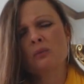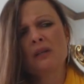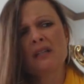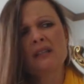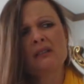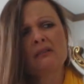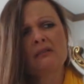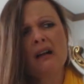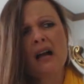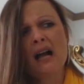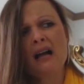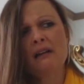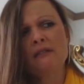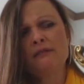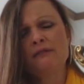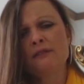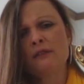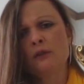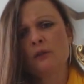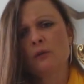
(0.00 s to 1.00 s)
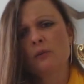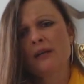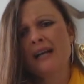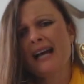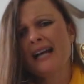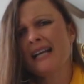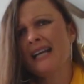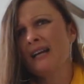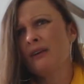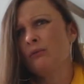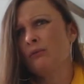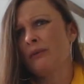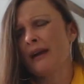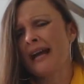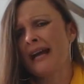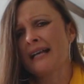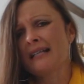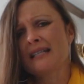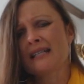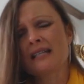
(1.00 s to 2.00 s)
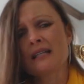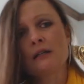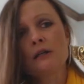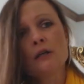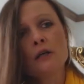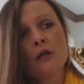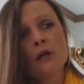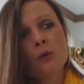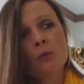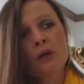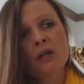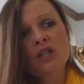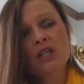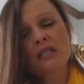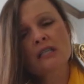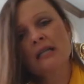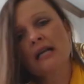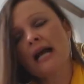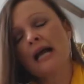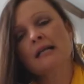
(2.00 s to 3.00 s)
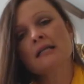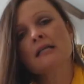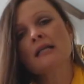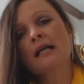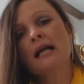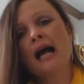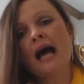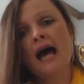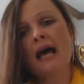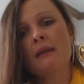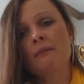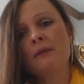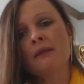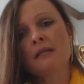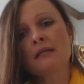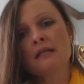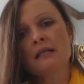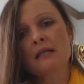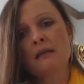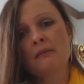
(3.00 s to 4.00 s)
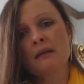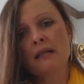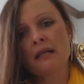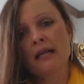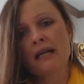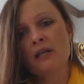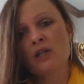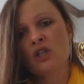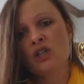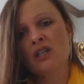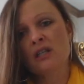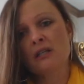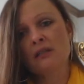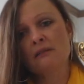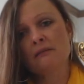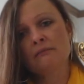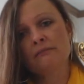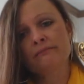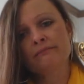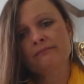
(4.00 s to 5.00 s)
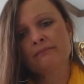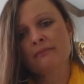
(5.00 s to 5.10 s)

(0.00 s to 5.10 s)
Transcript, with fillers: we're eating the wrong food, we're not getting rest, and we're just constantly caught up in the stimulation,